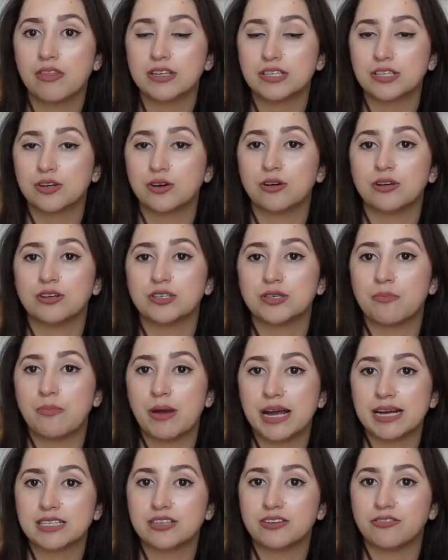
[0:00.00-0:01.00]
this girl's
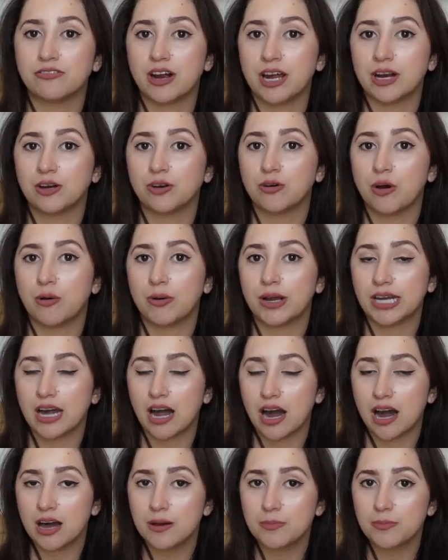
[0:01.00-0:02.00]
best friend growing
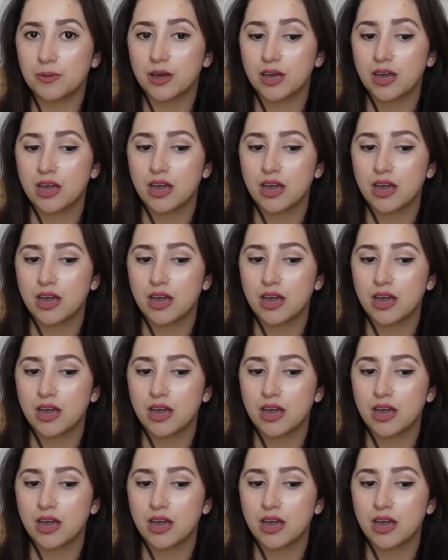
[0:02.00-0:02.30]
up,